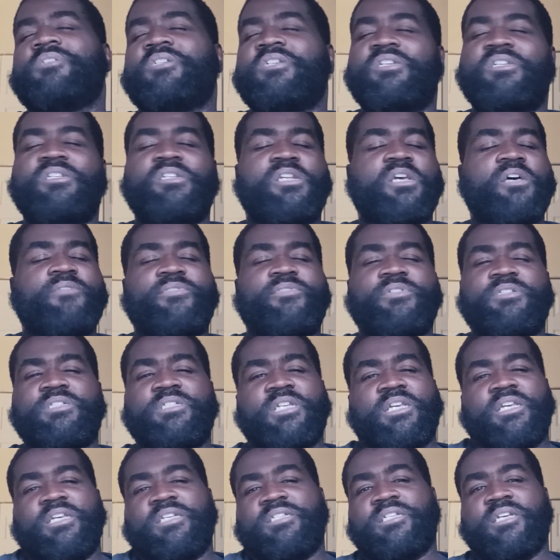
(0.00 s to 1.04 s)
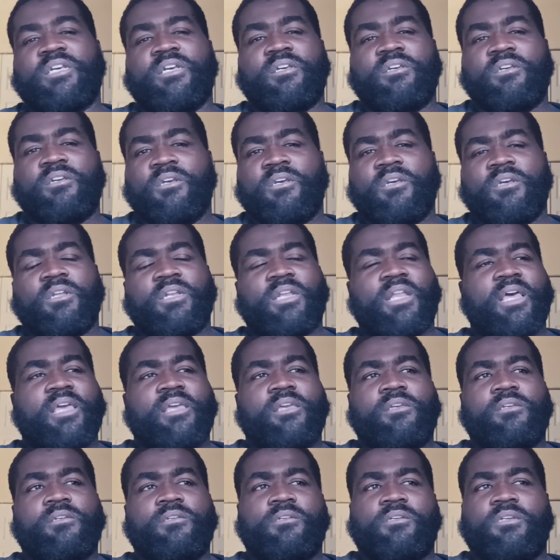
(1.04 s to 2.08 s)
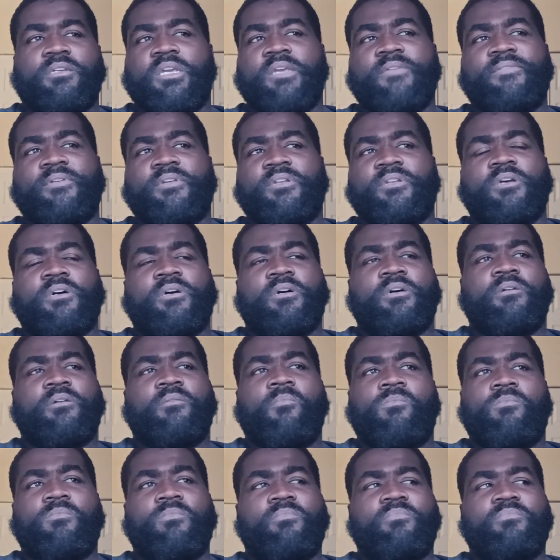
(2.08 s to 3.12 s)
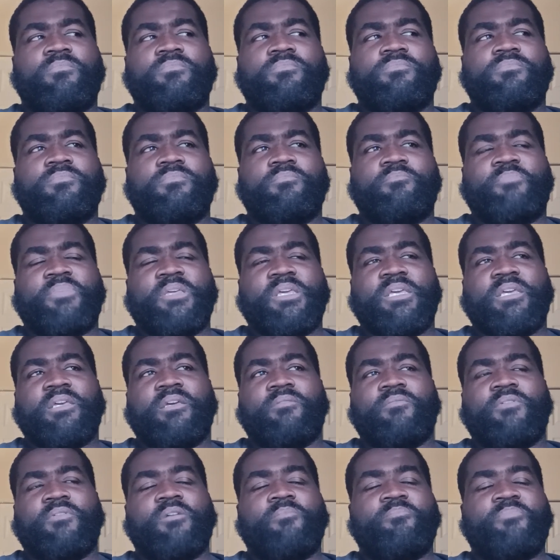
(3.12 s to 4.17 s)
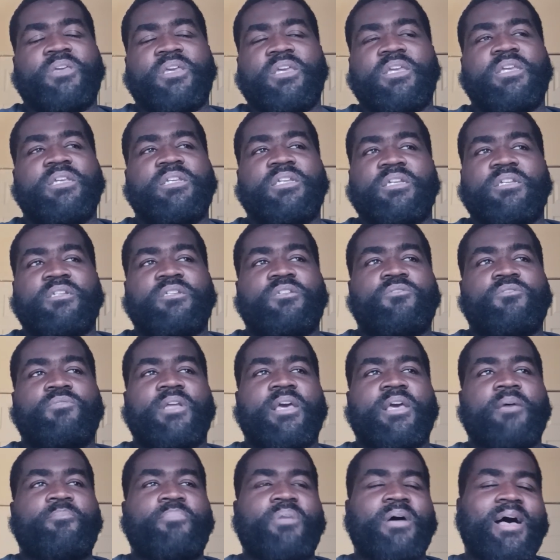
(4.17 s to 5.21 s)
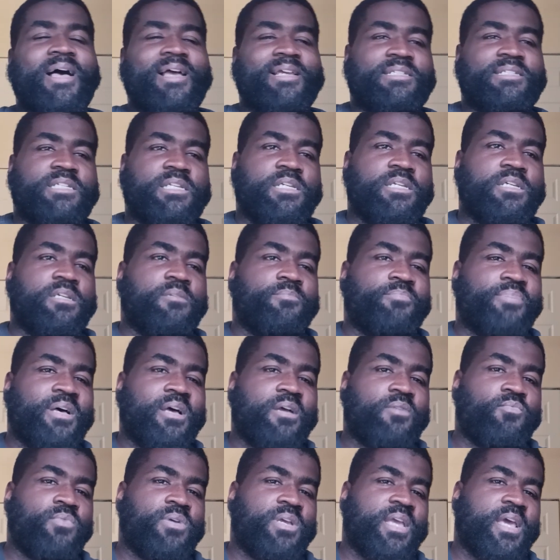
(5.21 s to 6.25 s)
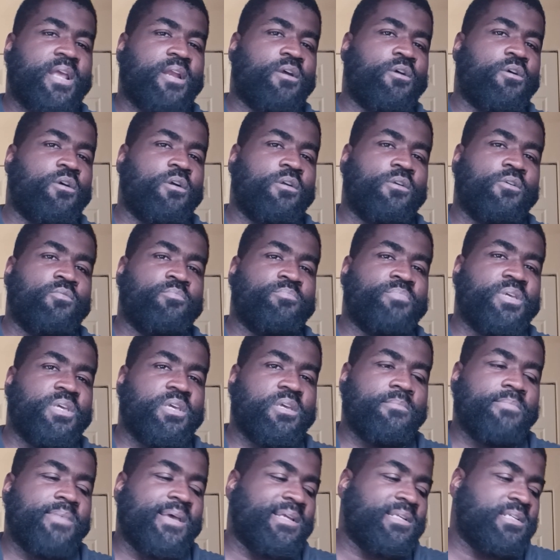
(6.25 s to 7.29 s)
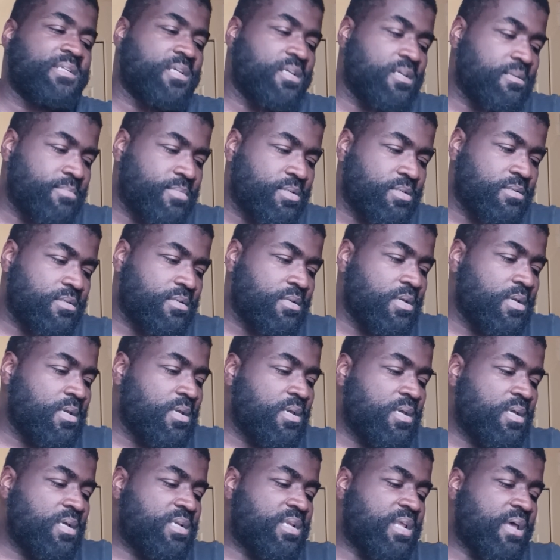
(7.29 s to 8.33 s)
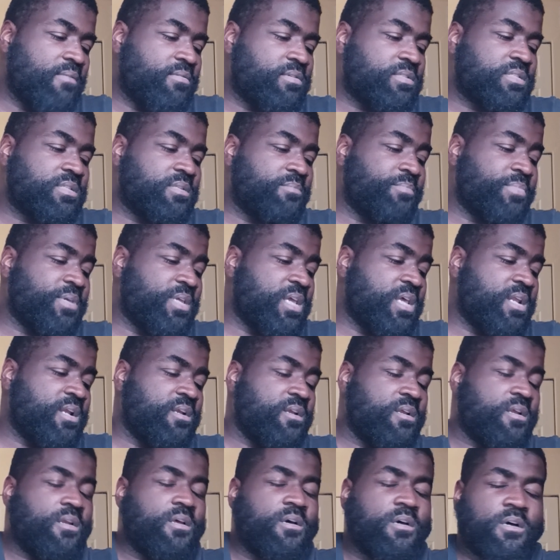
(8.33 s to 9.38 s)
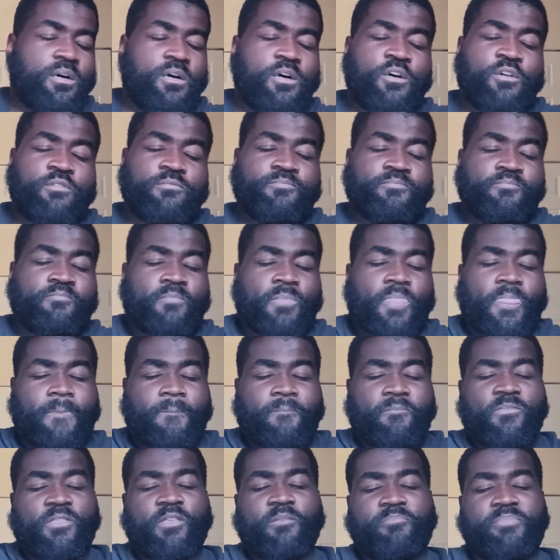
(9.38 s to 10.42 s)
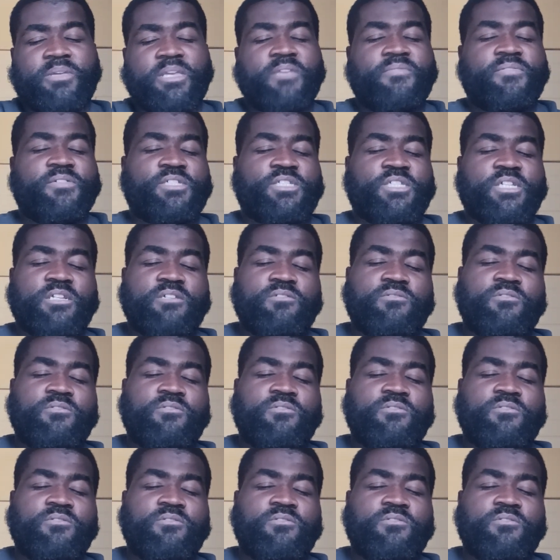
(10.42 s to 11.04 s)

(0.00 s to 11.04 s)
He never did that. Like, even Biggie didn't do that. Pac did. Pac went kind of hard on Big back then. But that was the beginning of the beef and shit.